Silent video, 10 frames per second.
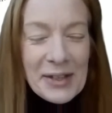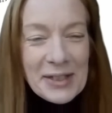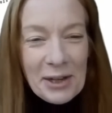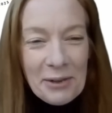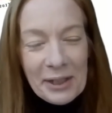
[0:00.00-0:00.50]

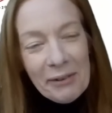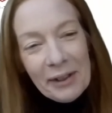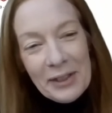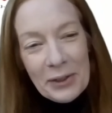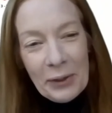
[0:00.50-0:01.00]
So we're
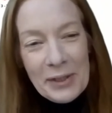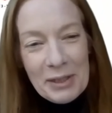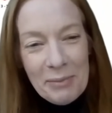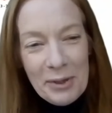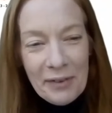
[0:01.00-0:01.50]
going,
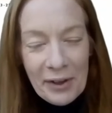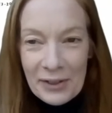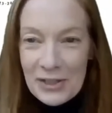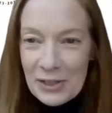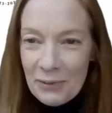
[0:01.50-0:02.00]
going to move
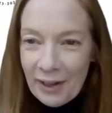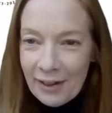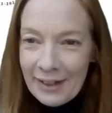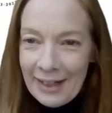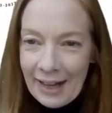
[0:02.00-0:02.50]
on to
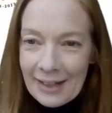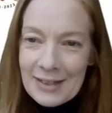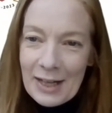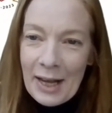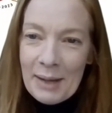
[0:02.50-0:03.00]
our
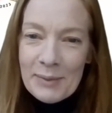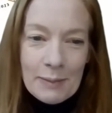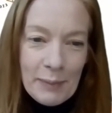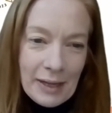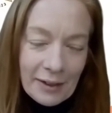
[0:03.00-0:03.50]
next um,
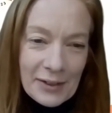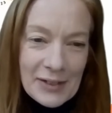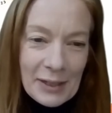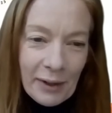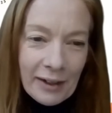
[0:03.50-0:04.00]
speaker.
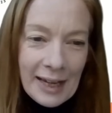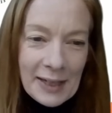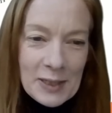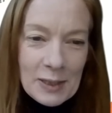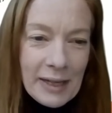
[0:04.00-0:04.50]
So our
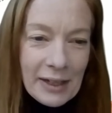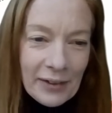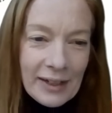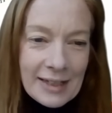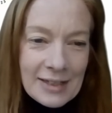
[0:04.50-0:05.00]
next
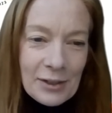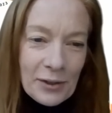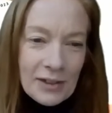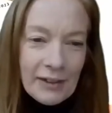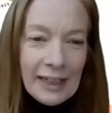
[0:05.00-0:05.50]
speaker is
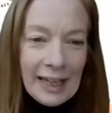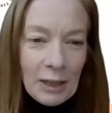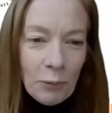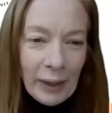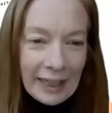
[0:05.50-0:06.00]
Dr.
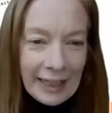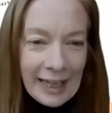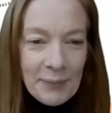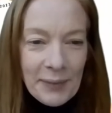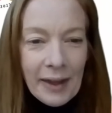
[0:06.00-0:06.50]
Elaine
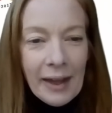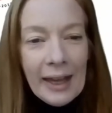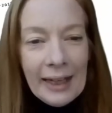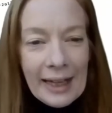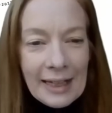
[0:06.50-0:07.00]
Winkley.
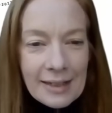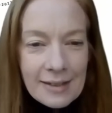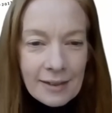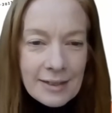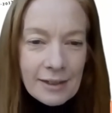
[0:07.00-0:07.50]
Elaine
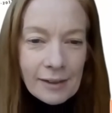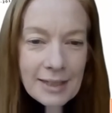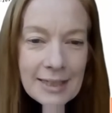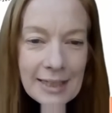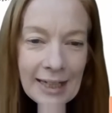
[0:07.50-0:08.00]
is a
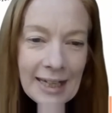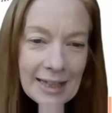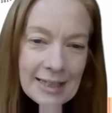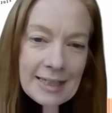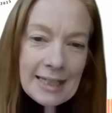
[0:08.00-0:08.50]
consultant
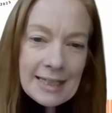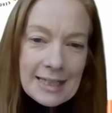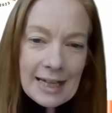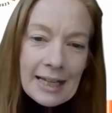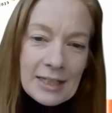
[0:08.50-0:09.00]

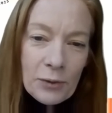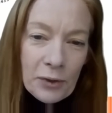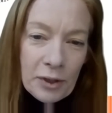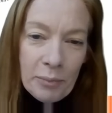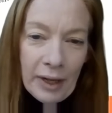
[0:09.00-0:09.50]
anaesthetist at
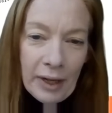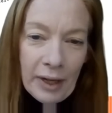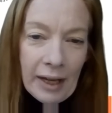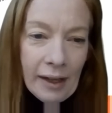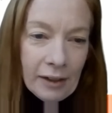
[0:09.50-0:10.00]

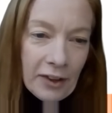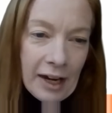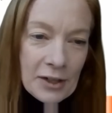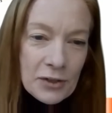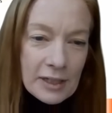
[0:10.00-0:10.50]
Northumbria
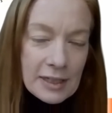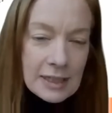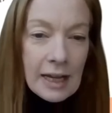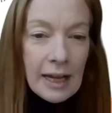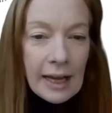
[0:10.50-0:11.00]
Healthcare Trust,
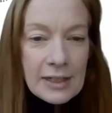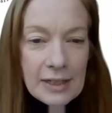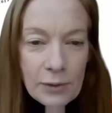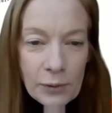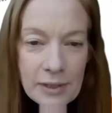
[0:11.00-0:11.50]
and
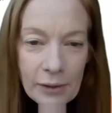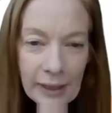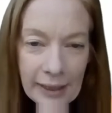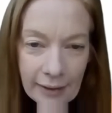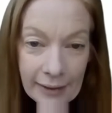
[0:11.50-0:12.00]
she's also
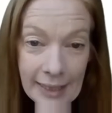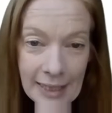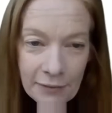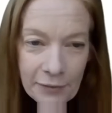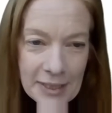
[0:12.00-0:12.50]
clinical
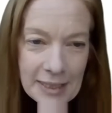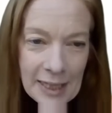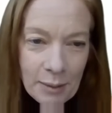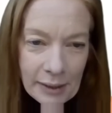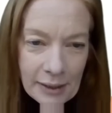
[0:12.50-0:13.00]
lead for
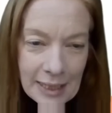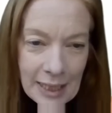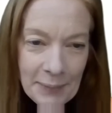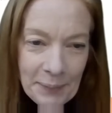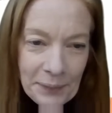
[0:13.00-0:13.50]
sustainability.